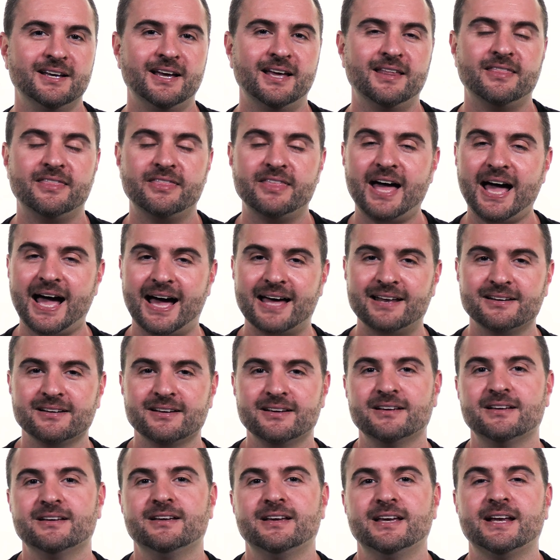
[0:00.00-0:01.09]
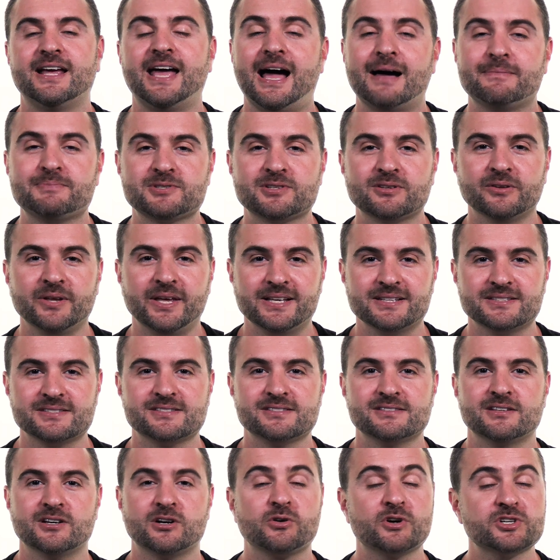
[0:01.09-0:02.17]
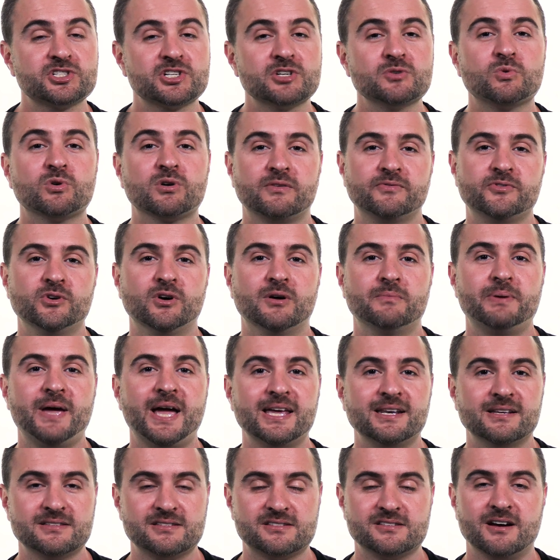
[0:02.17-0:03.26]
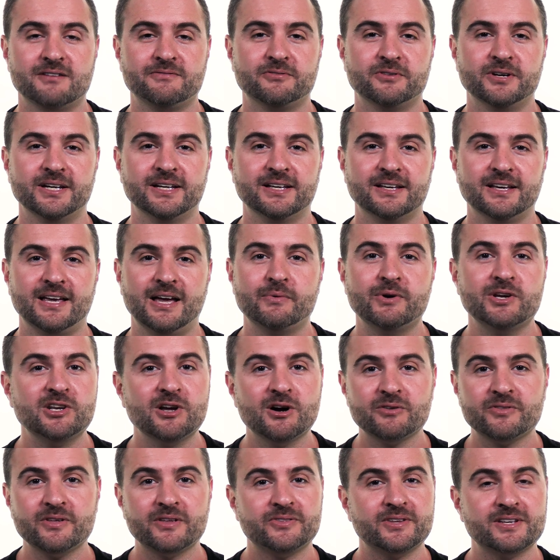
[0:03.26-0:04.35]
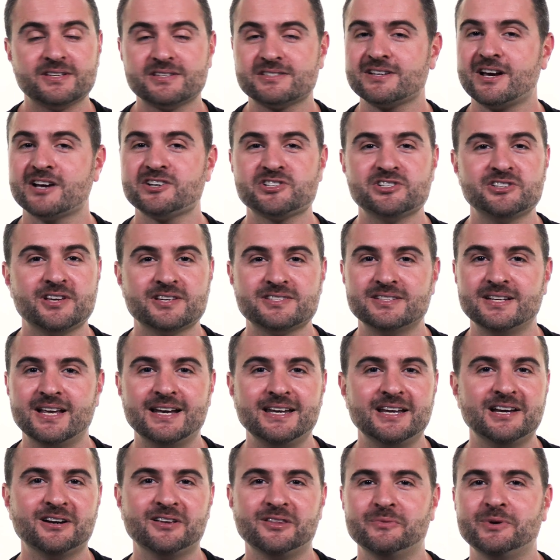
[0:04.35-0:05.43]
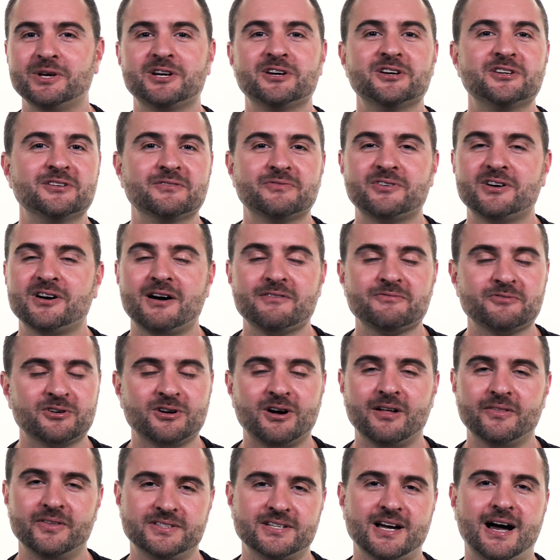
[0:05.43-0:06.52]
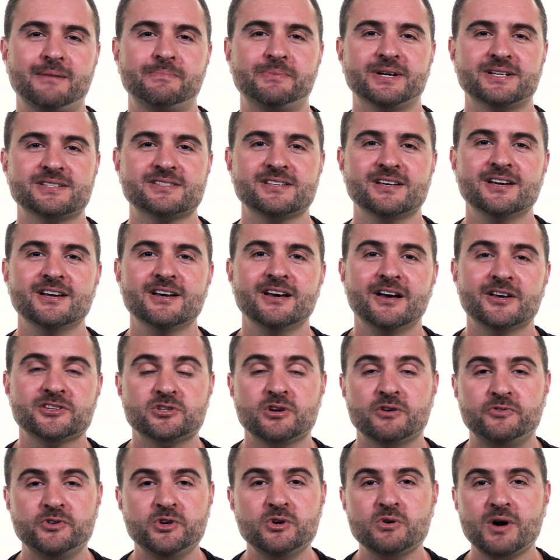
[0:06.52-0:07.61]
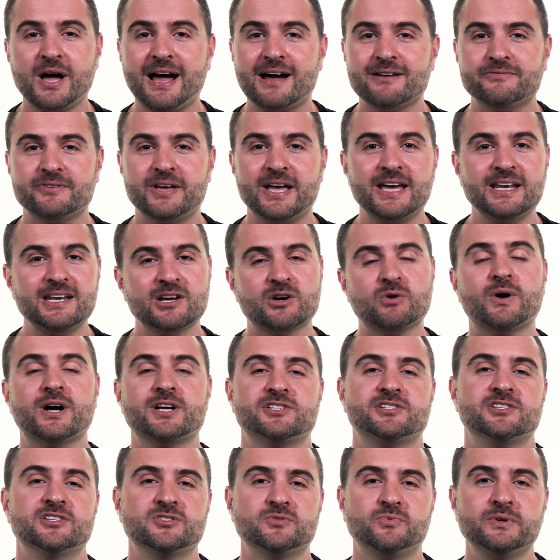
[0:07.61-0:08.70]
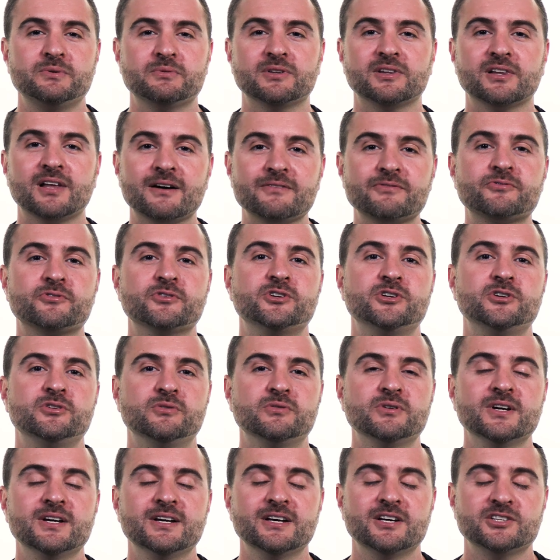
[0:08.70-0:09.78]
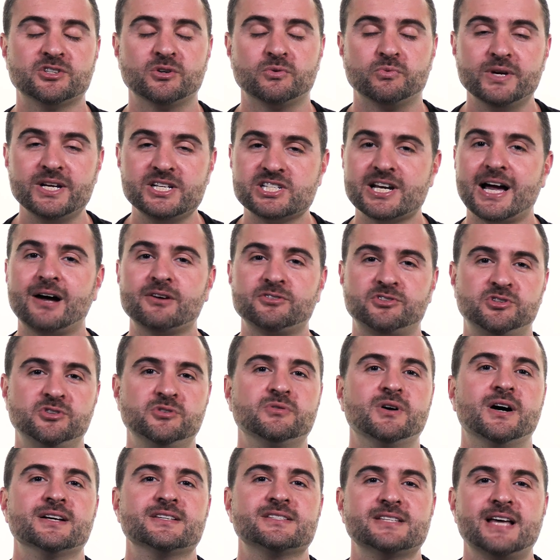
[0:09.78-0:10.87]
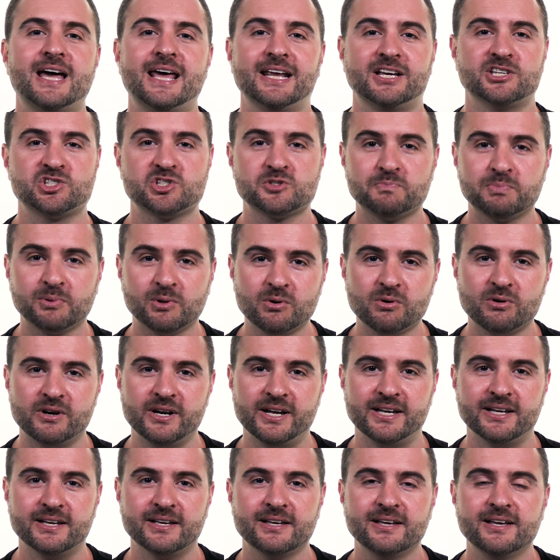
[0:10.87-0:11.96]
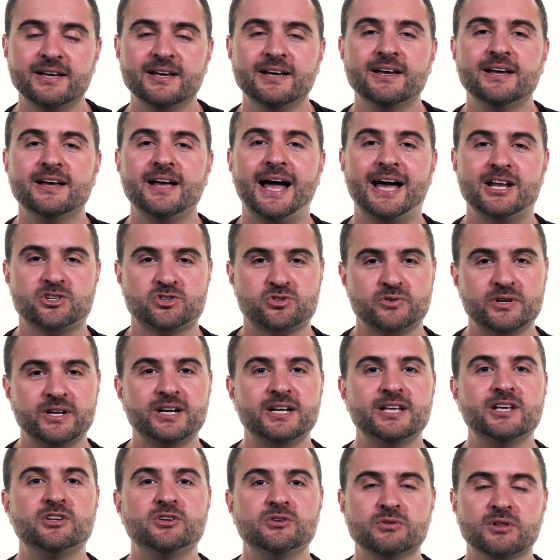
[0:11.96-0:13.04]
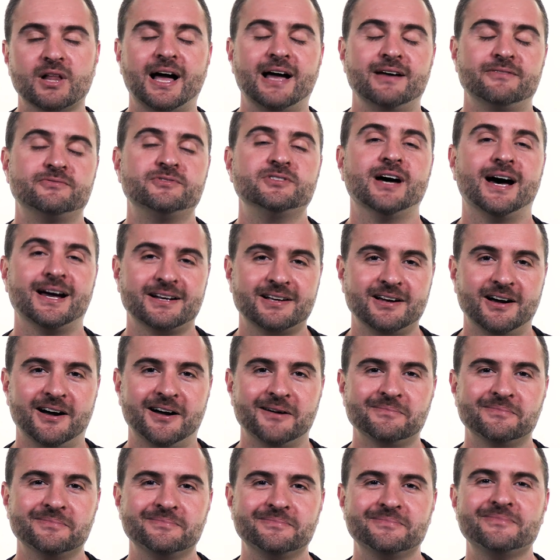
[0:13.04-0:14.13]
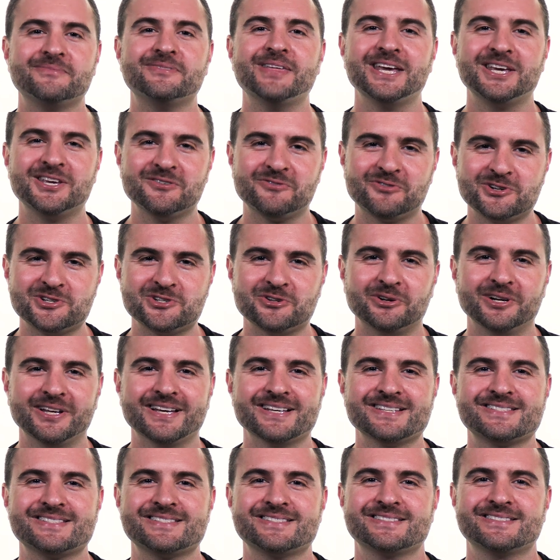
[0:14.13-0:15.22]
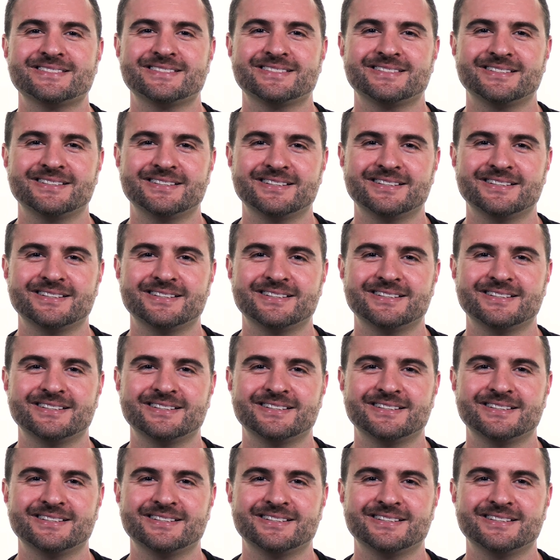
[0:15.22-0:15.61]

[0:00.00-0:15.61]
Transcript: And that encapsulates the Christian worldview on pain and suffering. And we know that the discussion doesn't end here, that we couldn't have covered all the topics. So if you have any questions, we would love for you to reach out to us at exploring@trinitynewlife.com. Thank you for joining us.